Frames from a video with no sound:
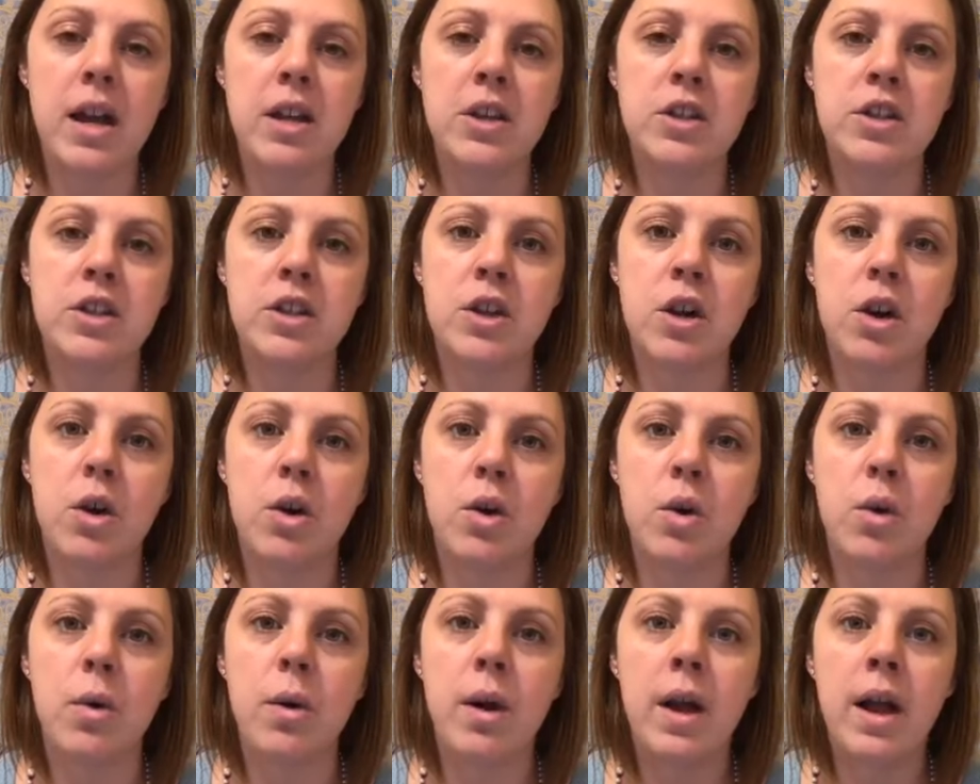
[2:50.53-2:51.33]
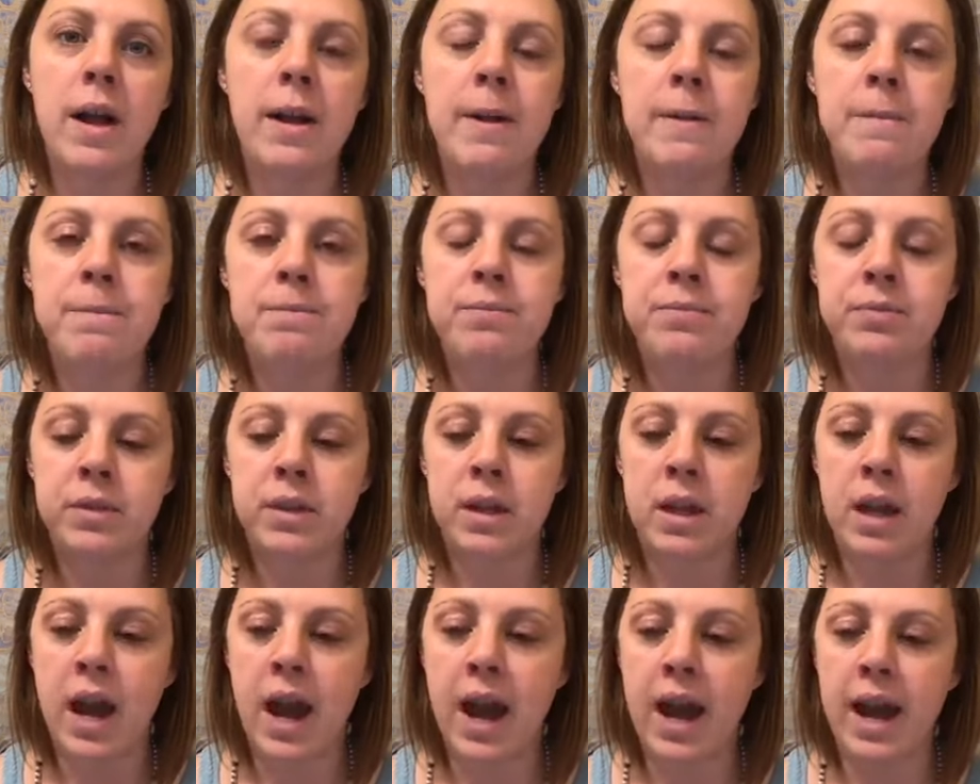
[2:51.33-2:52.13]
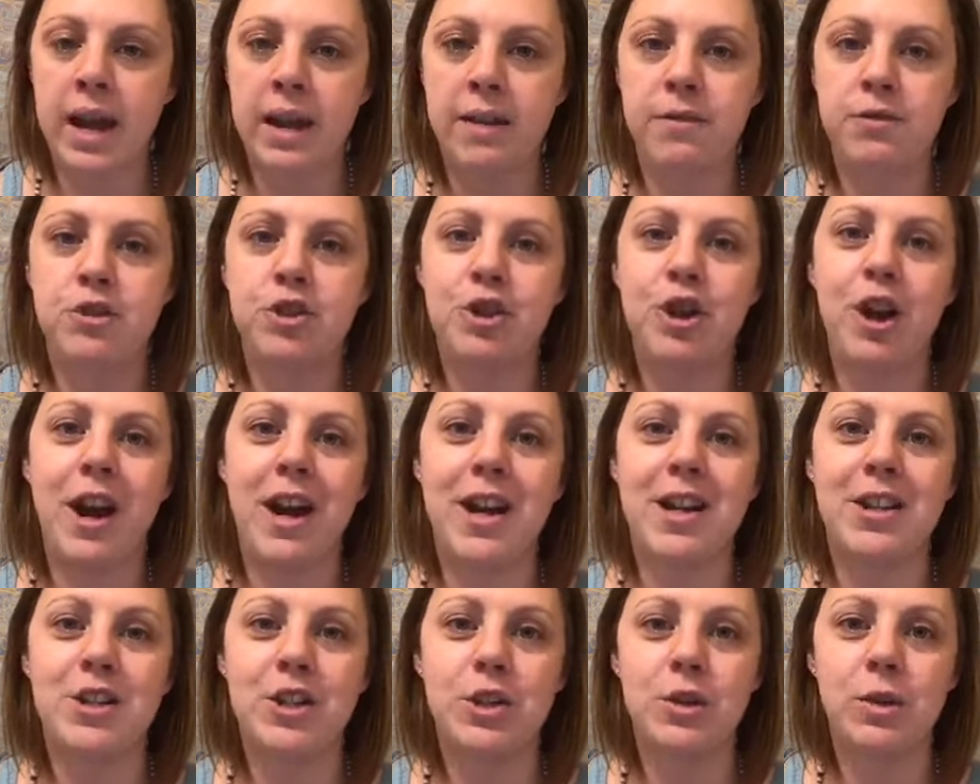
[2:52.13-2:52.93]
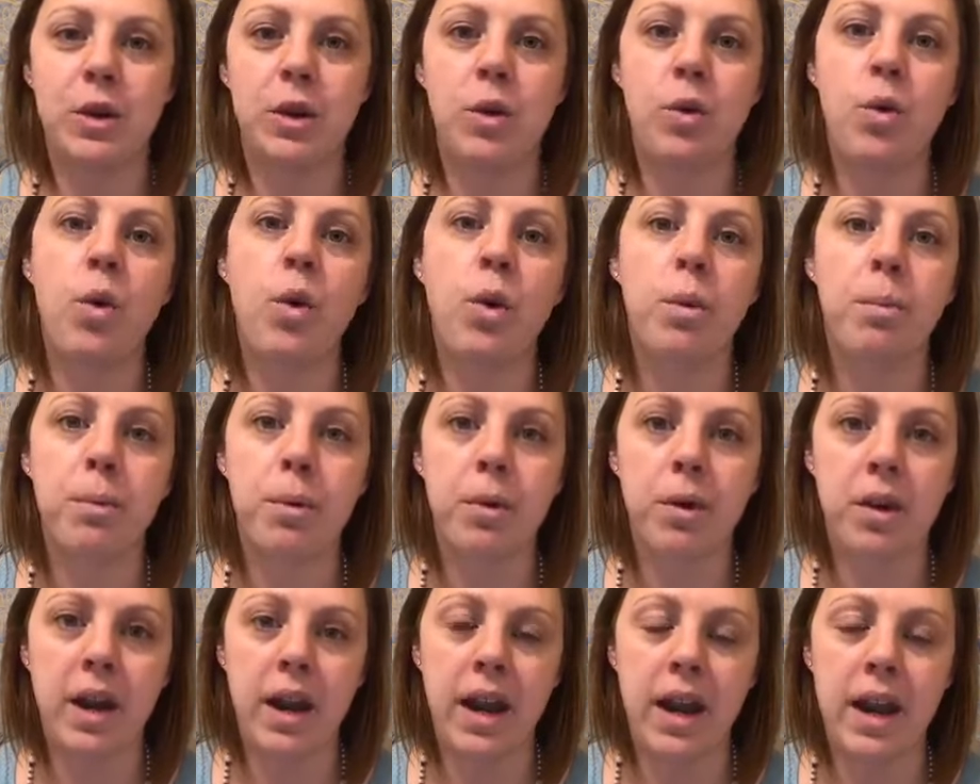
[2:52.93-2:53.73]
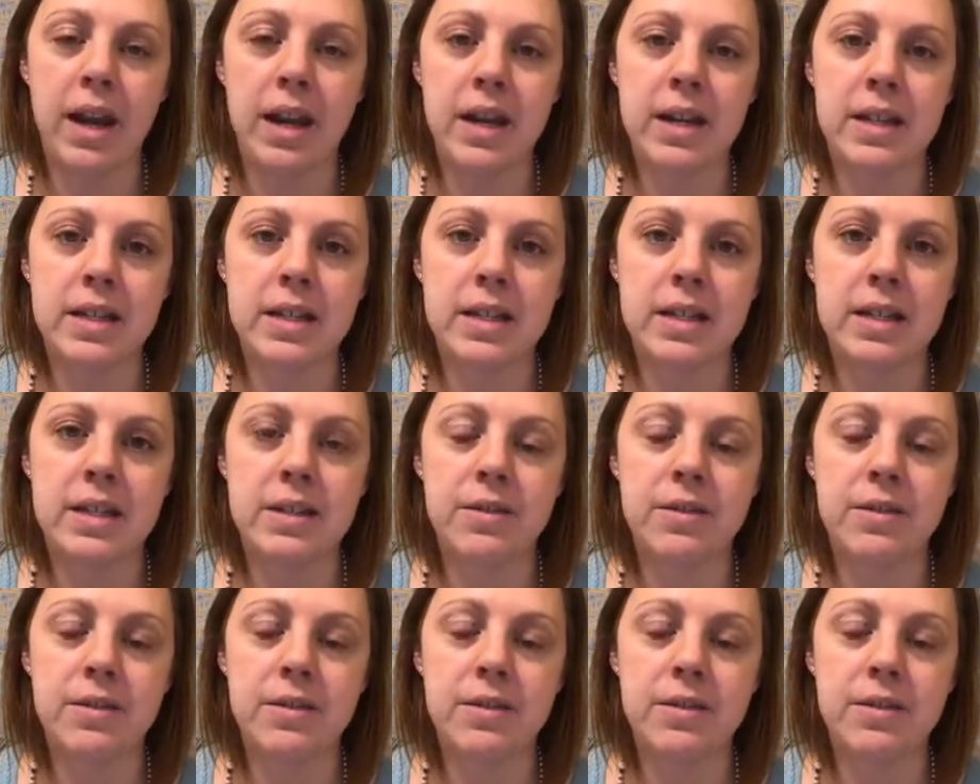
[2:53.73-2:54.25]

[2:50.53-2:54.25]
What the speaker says: And so I've tried to incorporate